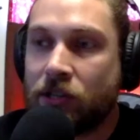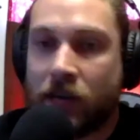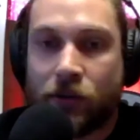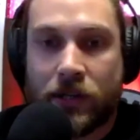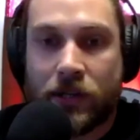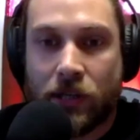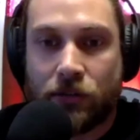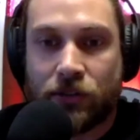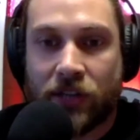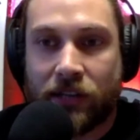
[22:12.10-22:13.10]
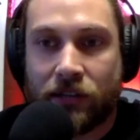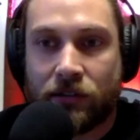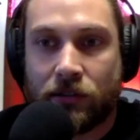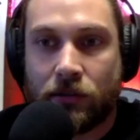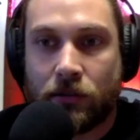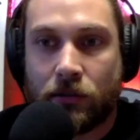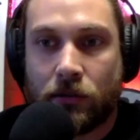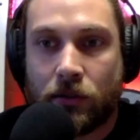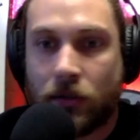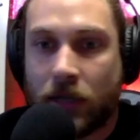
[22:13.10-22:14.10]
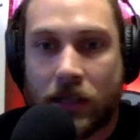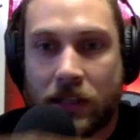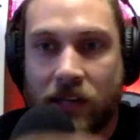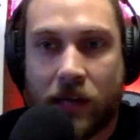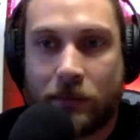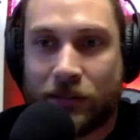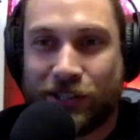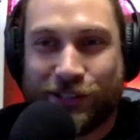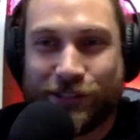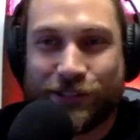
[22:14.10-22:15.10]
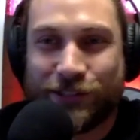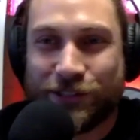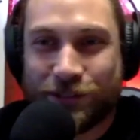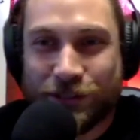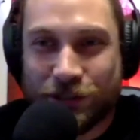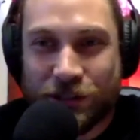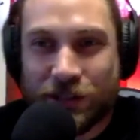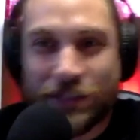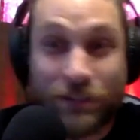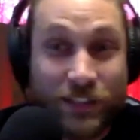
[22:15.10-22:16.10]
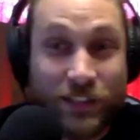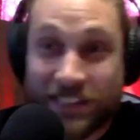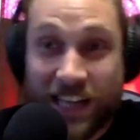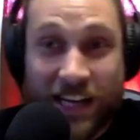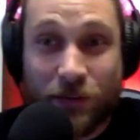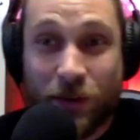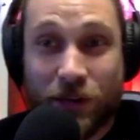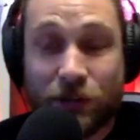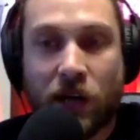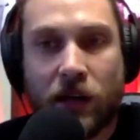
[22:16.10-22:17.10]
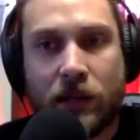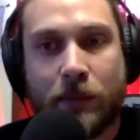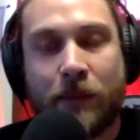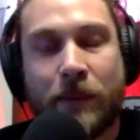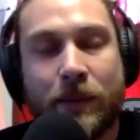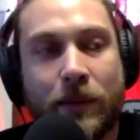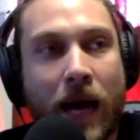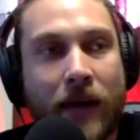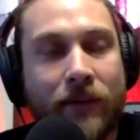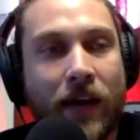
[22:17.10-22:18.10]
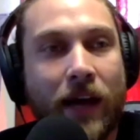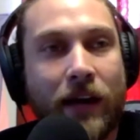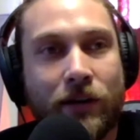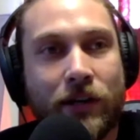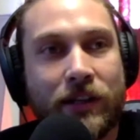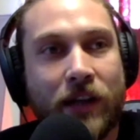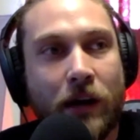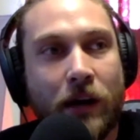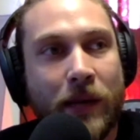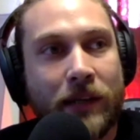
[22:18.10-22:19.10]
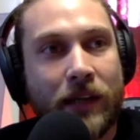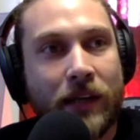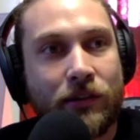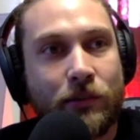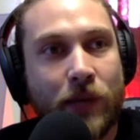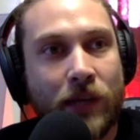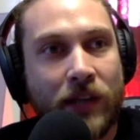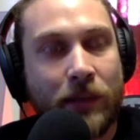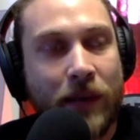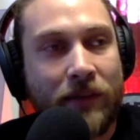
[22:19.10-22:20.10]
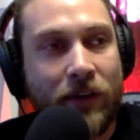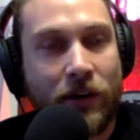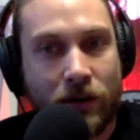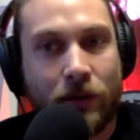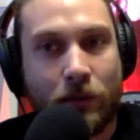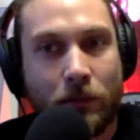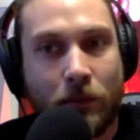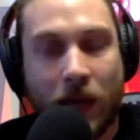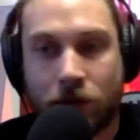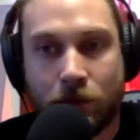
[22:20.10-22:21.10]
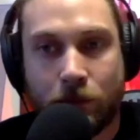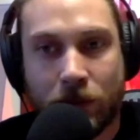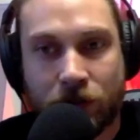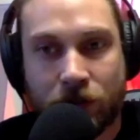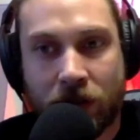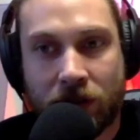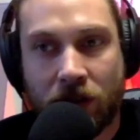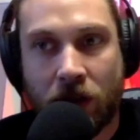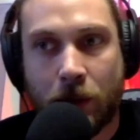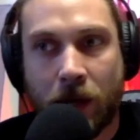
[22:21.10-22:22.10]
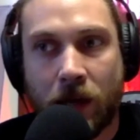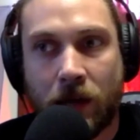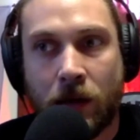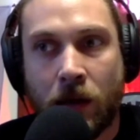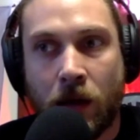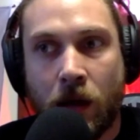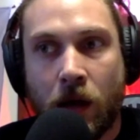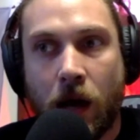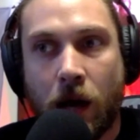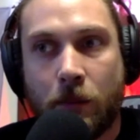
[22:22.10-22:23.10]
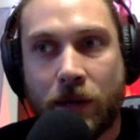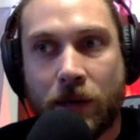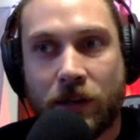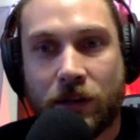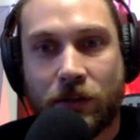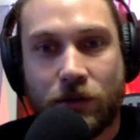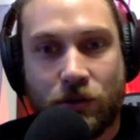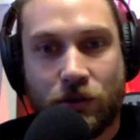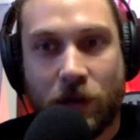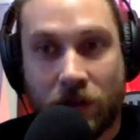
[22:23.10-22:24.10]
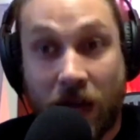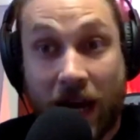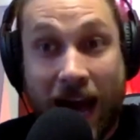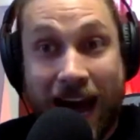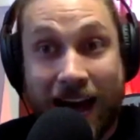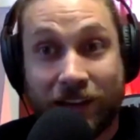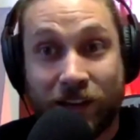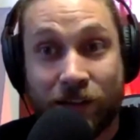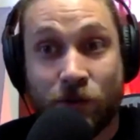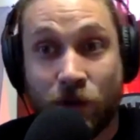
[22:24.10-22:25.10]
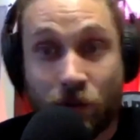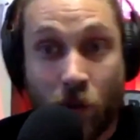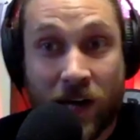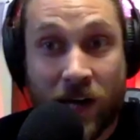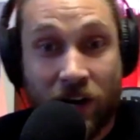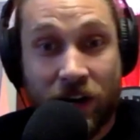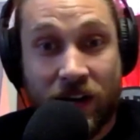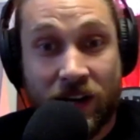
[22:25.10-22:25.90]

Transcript: your ego shattered anytime you do your jiu-jitsu, just like what you talked about. Yeah. I never really thought about that too much. I've heard like Mr. Dring talk about it, but you're like high level in one area,